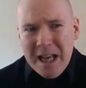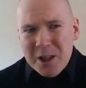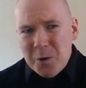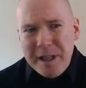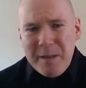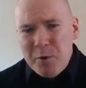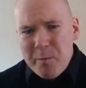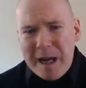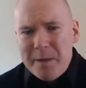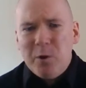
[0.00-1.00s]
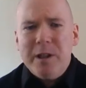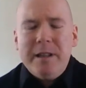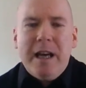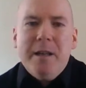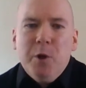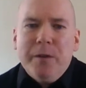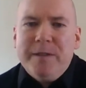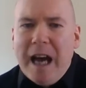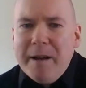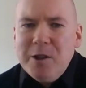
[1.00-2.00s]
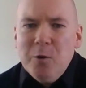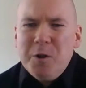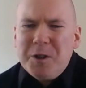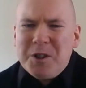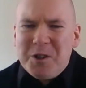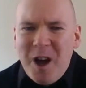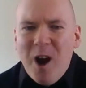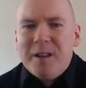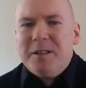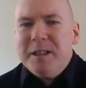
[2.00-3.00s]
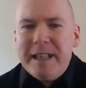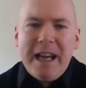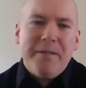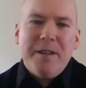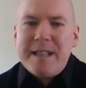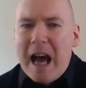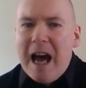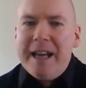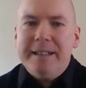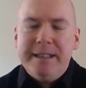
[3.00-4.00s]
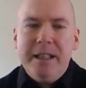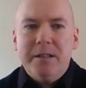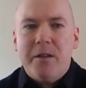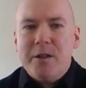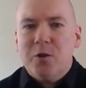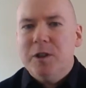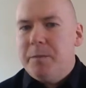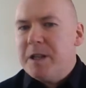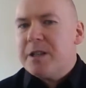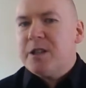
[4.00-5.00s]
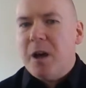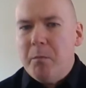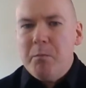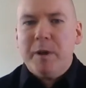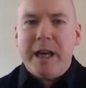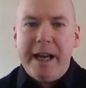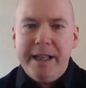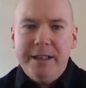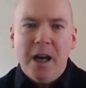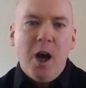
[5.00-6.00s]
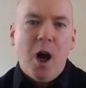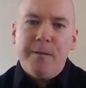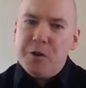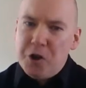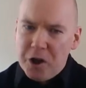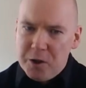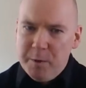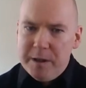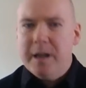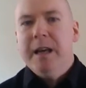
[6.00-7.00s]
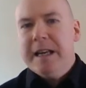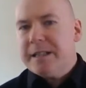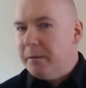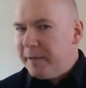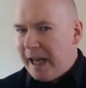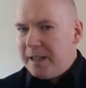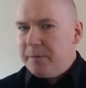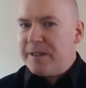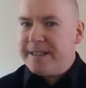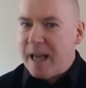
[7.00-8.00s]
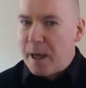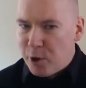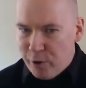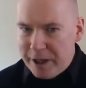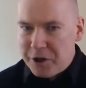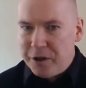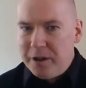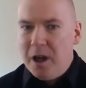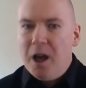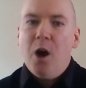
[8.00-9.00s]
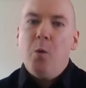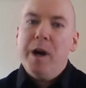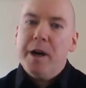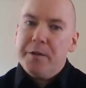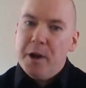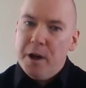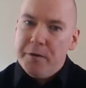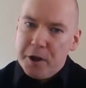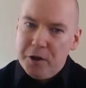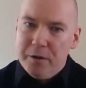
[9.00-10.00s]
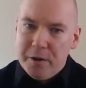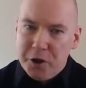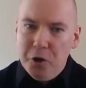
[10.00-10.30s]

So in the Hebrew Bible, in the book of Daniel, you start to get this idea that there's going to be some kind of judgment, some kind of separation, where the